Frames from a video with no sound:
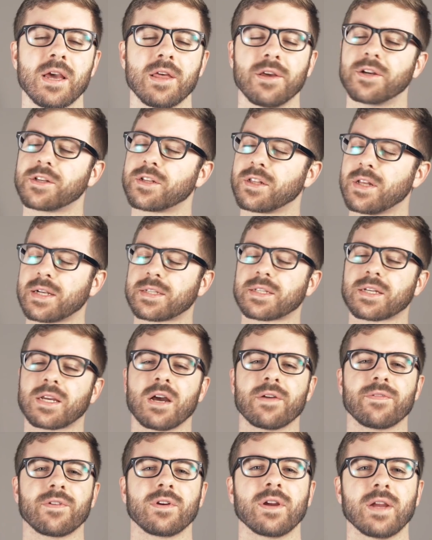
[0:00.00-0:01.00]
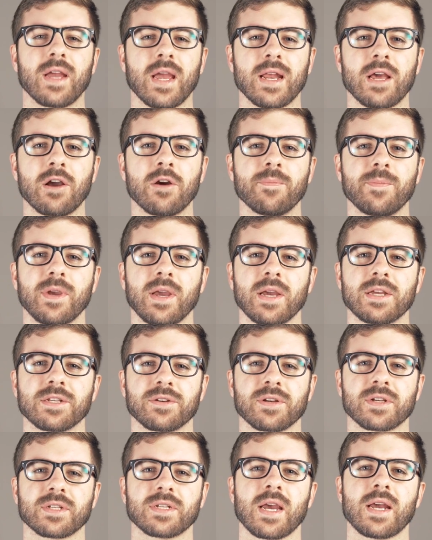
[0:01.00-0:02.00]
There's a lot to cover, and I hope you guys
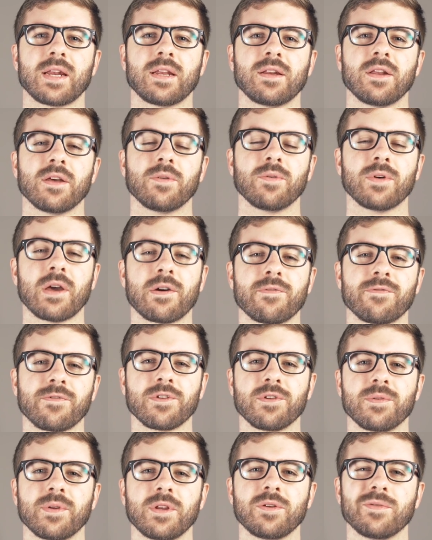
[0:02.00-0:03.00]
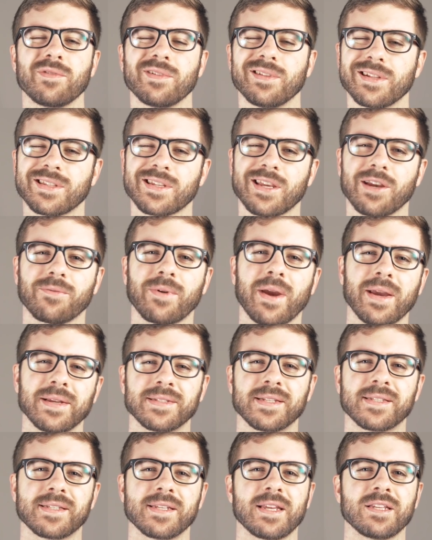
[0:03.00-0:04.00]
are excited. Without further ado, let's get right
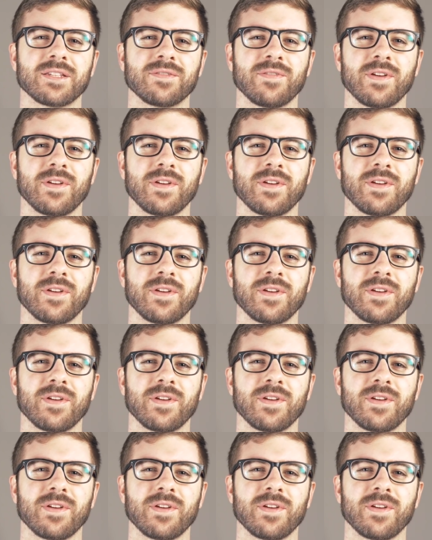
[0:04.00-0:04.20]
into today's